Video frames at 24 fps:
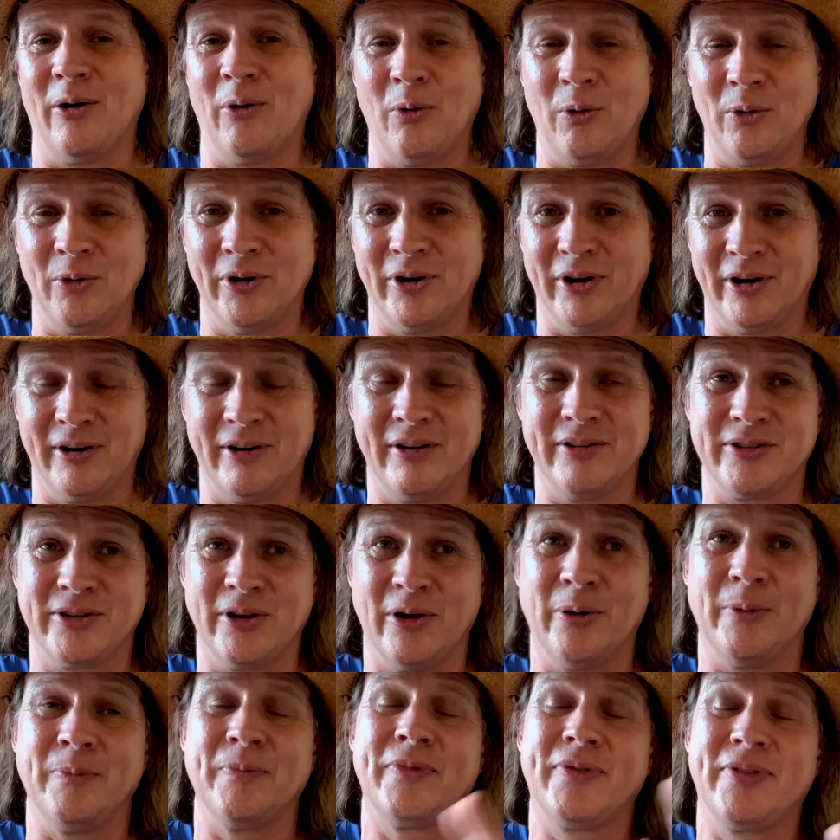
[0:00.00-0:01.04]
older.
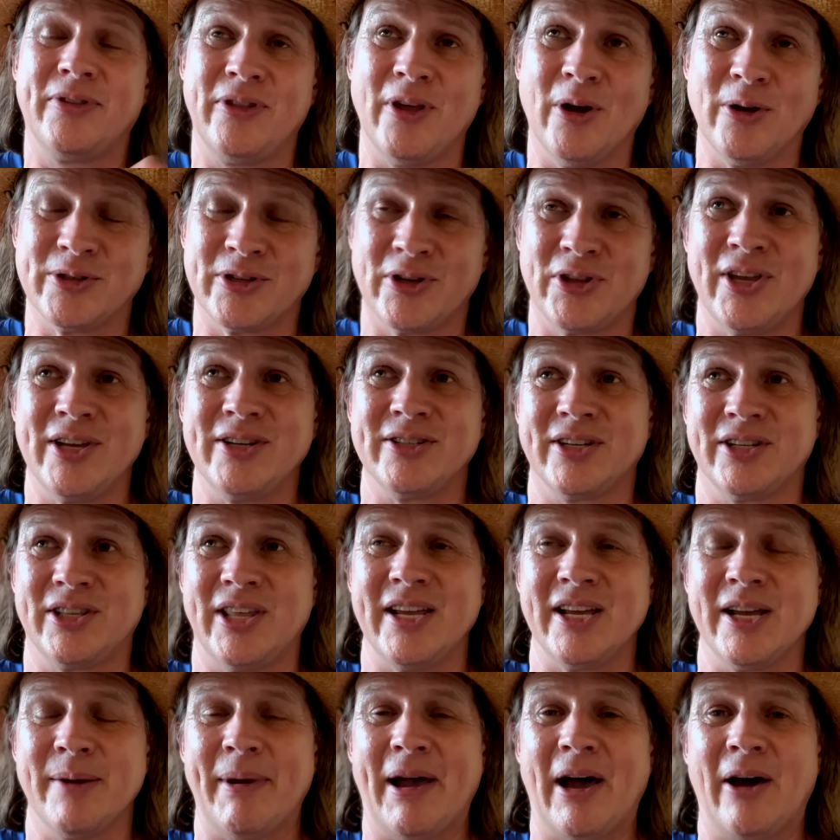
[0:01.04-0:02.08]
So those are things to
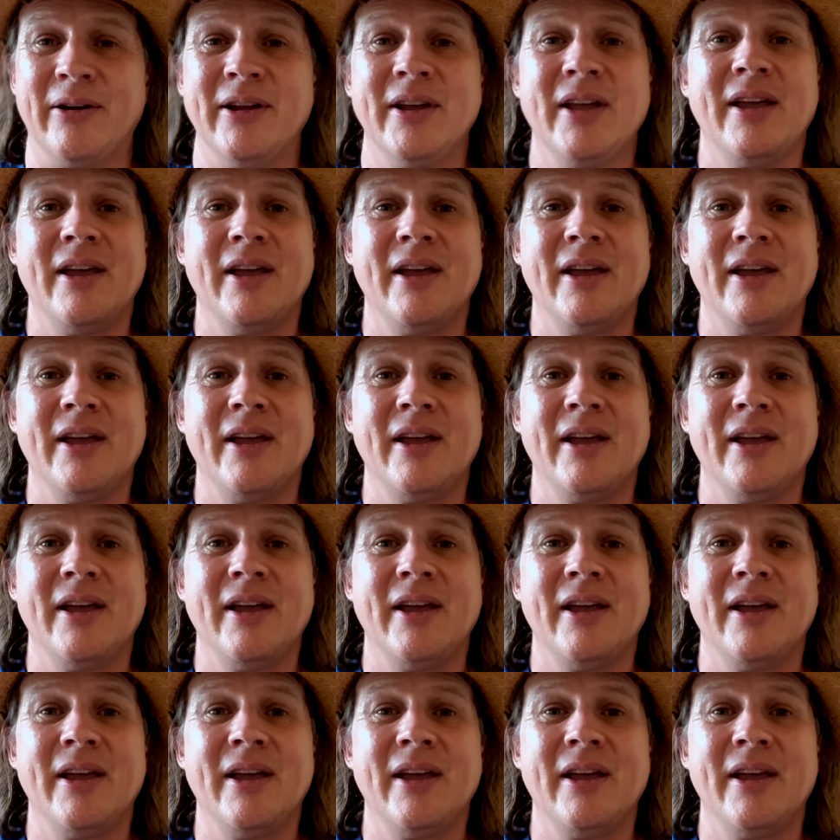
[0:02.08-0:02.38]
think about.